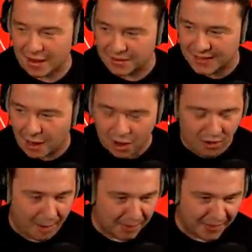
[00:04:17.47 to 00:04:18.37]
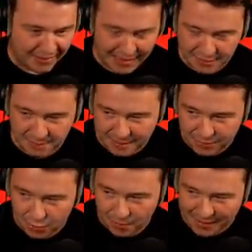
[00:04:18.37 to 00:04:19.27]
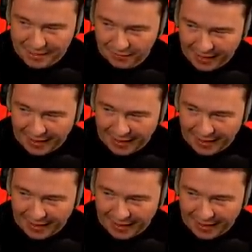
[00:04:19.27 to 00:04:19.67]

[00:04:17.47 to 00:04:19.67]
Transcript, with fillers: I was like, oh crap, I think LazarBeam saw me kill that